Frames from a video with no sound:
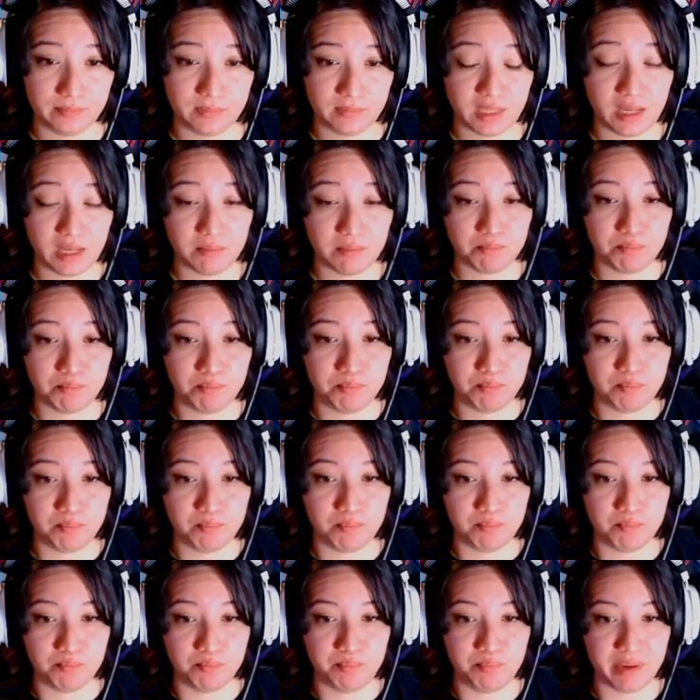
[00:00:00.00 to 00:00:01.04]
Hey,
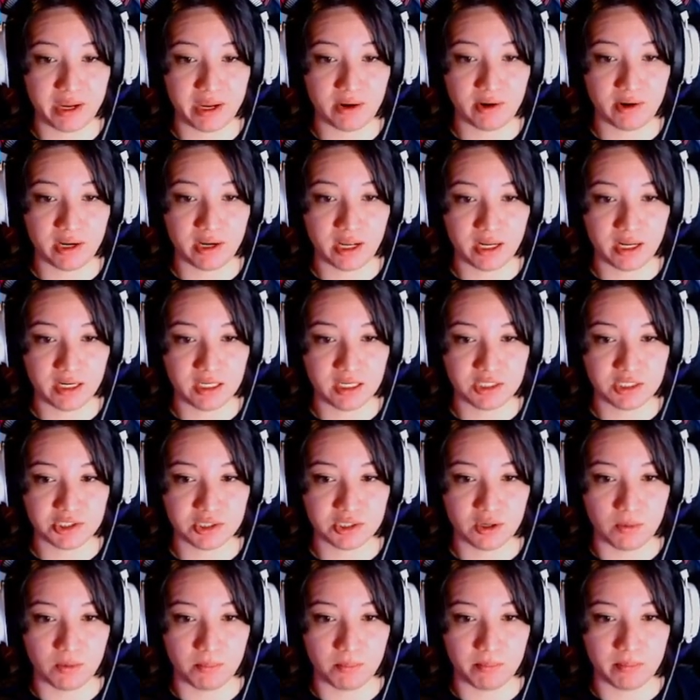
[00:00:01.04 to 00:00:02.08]
Barry, I need you to
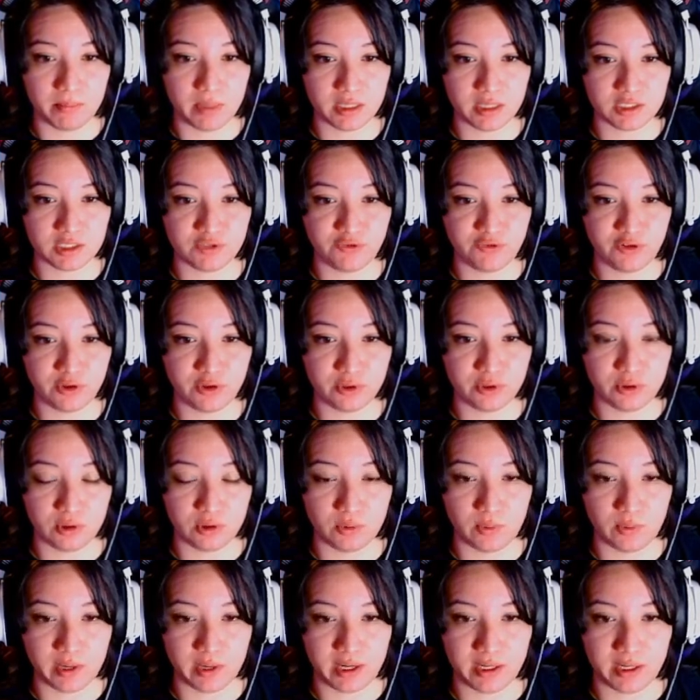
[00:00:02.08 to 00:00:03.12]
go much further
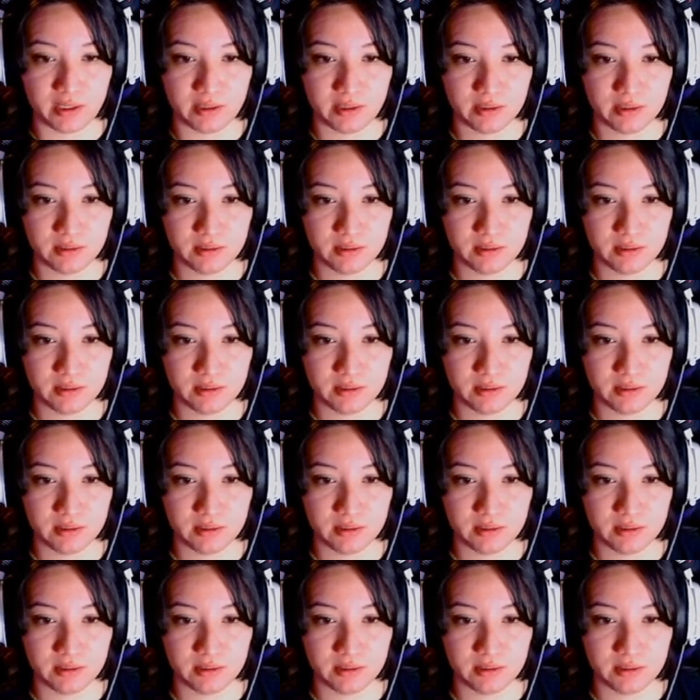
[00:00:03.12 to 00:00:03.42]
away.